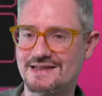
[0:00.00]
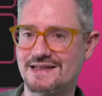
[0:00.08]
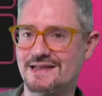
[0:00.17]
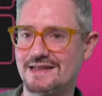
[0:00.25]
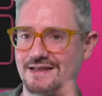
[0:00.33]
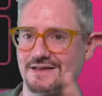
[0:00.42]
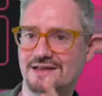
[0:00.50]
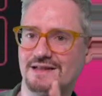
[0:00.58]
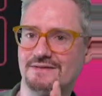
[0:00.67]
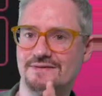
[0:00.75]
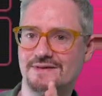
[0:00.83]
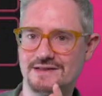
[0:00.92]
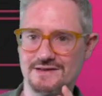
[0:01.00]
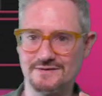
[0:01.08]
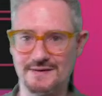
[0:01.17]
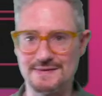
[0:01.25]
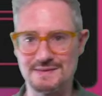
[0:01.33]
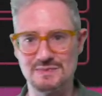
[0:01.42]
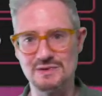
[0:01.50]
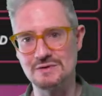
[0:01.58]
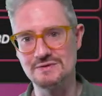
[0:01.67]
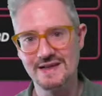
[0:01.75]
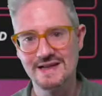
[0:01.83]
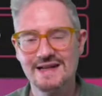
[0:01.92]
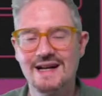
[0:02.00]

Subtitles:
suddenly you sort of have to move.